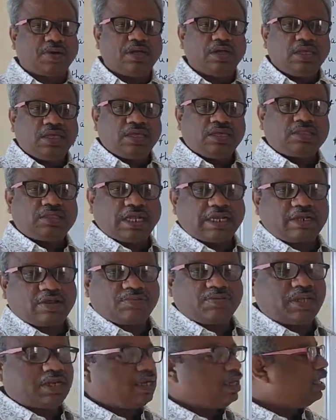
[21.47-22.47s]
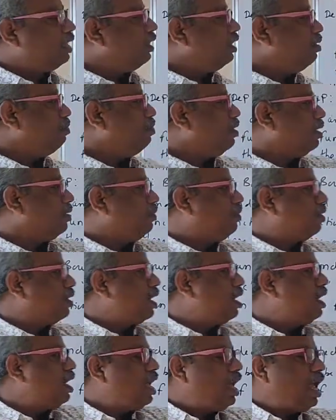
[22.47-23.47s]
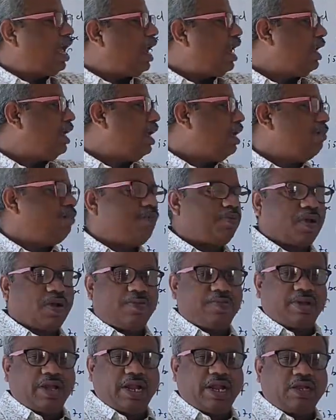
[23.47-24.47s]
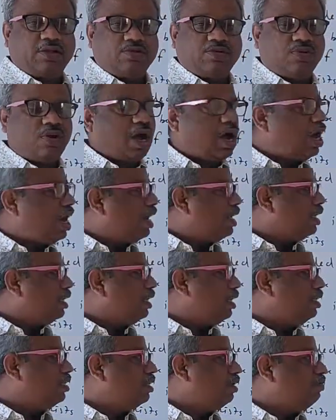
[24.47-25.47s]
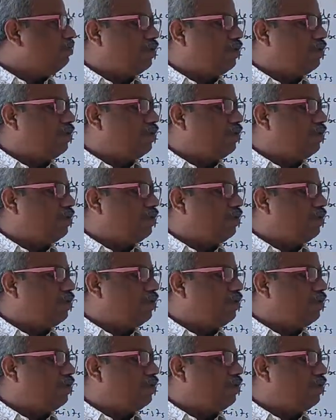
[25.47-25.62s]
a set of the real number. Okay. And f from A to R is a